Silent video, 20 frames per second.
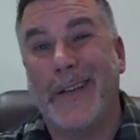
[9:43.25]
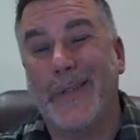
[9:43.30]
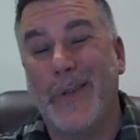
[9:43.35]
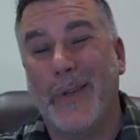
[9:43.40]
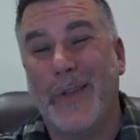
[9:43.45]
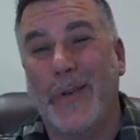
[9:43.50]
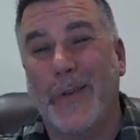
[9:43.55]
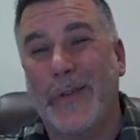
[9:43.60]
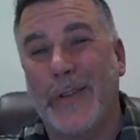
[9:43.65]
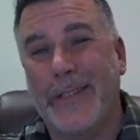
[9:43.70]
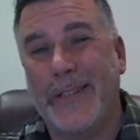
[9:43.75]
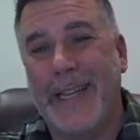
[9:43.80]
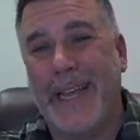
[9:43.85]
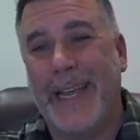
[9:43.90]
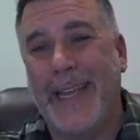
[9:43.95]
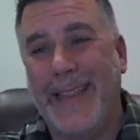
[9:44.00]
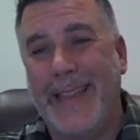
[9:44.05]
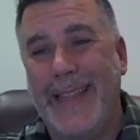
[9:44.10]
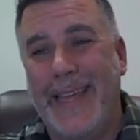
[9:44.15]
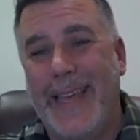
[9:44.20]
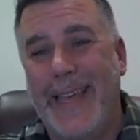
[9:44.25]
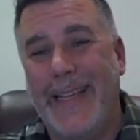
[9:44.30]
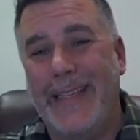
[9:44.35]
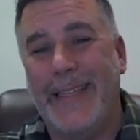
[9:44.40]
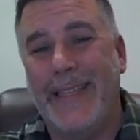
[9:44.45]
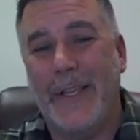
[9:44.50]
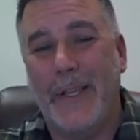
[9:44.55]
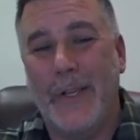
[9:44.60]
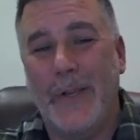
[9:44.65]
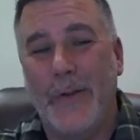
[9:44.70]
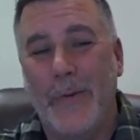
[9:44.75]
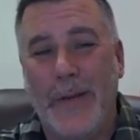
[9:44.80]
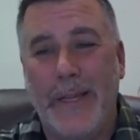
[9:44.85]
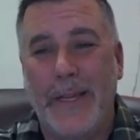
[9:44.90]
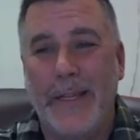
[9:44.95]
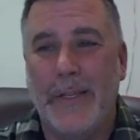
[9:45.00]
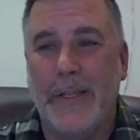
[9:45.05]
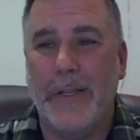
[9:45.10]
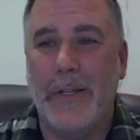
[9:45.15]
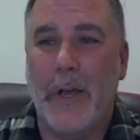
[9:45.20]
So those are ten things that you
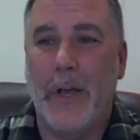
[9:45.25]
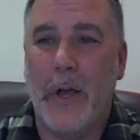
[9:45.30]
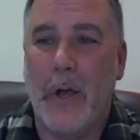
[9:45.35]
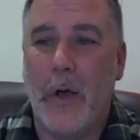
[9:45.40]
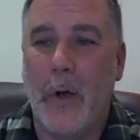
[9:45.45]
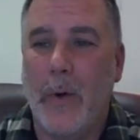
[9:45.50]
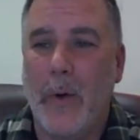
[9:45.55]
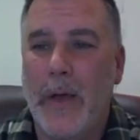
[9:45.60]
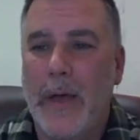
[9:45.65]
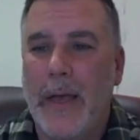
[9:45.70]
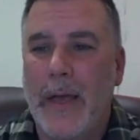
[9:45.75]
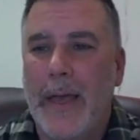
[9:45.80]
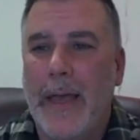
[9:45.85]
need to know